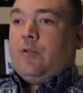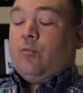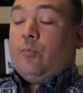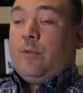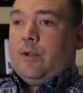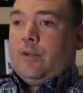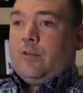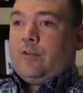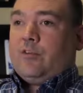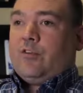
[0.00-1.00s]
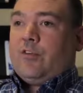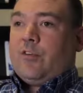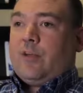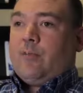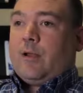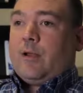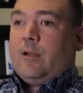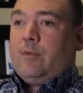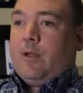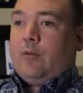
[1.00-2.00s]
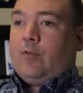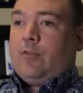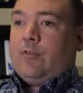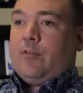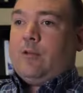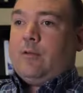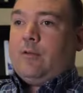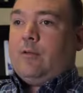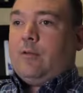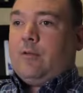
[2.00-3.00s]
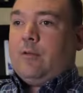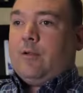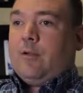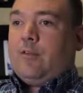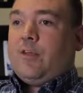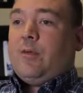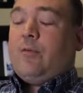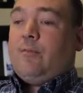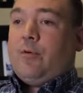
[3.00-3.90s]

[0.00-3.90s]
it would be easier just to send it by email, wouldn't it? Save on